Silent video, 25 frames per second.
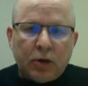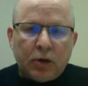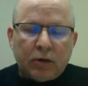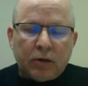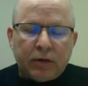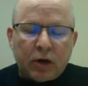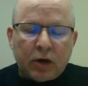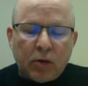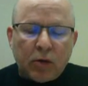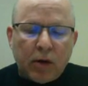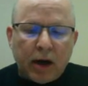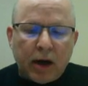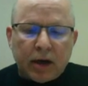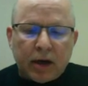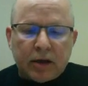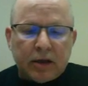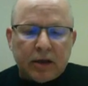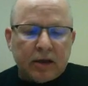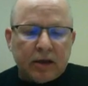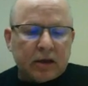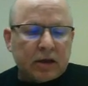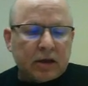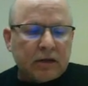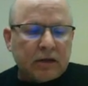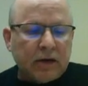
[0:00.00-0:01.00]
are required
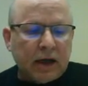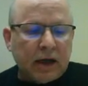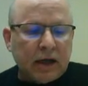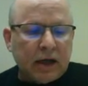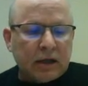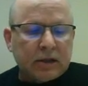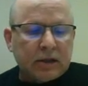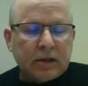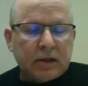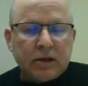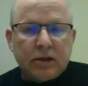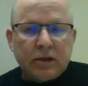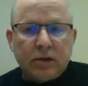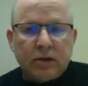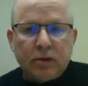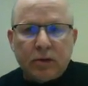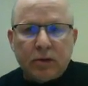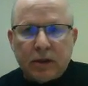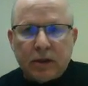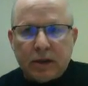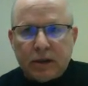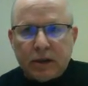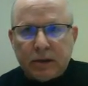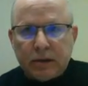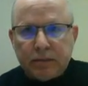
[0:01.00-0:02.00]
in this class
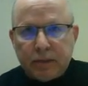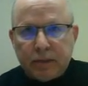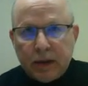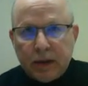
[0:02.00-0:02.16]
to